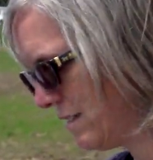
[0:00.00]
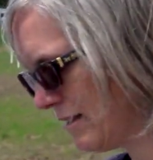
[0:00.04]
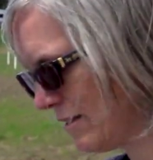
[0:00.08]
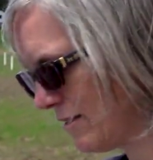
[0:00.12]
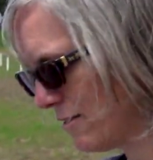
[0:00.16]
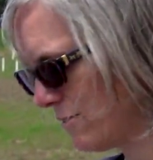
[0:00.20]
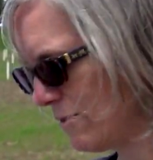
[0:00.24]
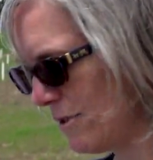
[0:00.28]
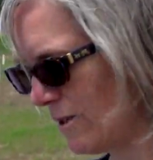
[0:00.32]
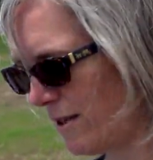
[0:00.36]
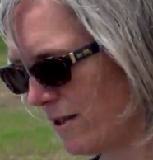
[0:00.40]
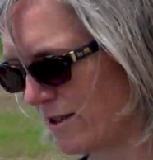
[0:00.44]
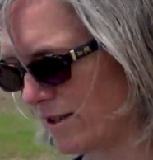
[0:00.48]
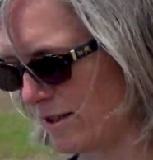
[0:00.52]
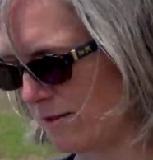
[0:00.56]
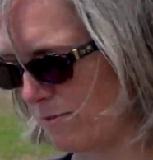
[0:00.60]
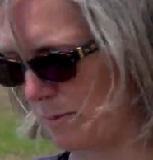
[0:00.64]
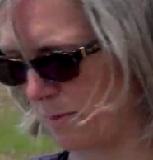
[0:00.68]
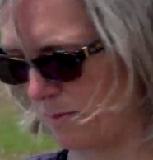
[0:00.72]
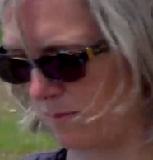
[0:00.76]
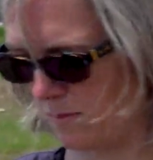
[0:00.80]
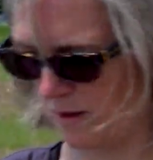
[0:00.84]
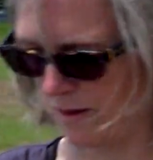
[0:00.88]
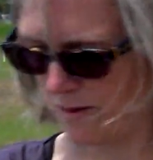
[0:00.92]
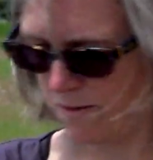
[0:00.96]
What else?
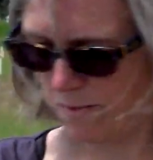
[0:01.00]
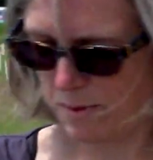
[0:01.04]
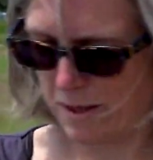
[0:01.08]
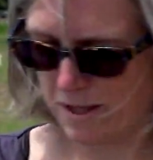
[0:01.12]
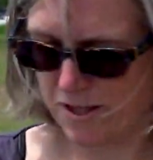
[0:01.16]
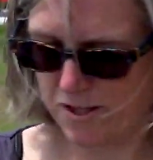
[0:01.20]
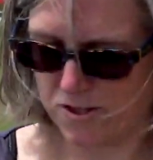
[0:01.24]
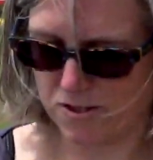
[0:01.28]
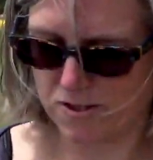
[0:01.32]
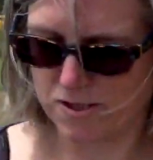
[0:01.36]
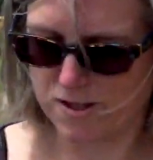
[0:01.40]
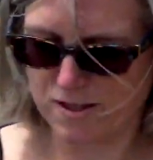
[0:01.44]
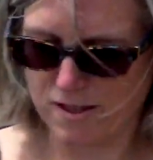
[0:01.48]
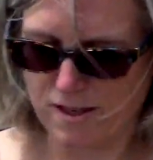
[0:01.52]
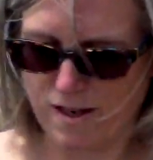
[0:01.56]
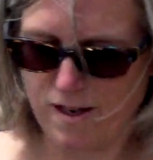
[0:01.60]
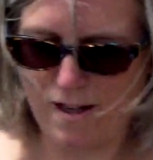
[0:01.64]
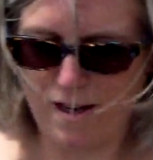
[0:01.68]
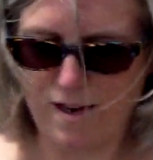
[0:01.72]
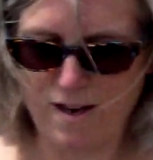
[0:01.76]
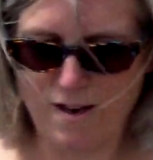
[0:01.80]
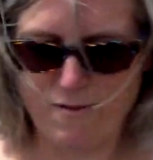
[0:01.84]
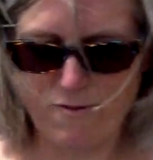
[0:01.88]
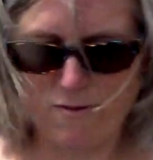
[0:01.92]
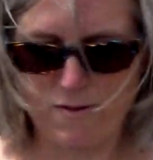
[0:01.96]
The pictures I
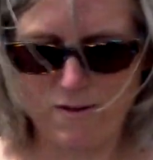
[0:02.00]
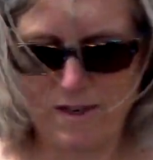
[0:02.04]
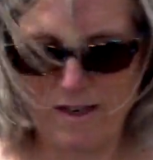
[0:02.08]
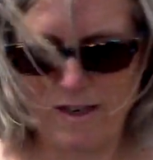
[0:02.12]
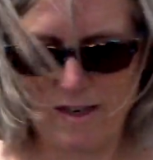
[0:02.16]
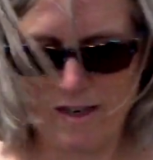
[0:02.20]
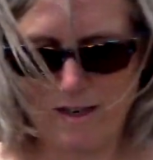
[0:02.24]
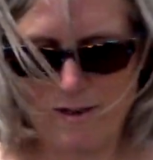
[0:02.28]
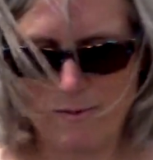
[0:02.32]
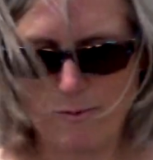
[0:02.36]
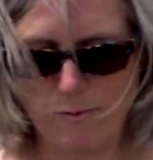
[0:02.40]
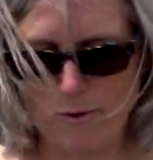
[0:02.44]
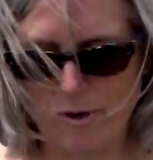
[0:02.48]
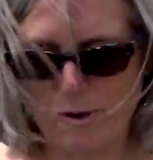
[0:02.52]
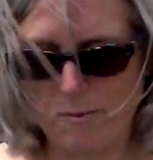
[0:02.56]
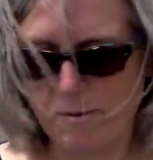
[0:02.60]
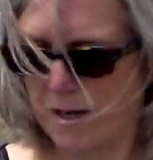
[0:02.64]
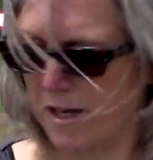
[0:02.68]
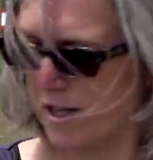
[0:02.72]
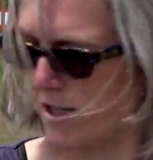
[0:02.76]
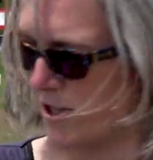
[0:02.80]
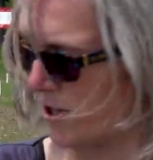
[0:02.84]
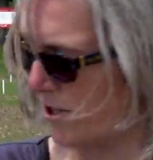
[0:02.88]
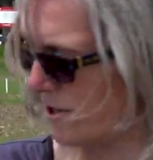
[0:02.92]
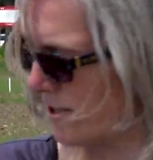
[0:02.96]
have. More
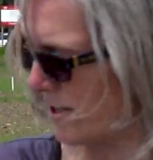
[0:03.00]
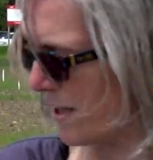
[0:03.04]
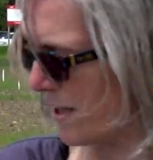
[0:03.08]
pictures.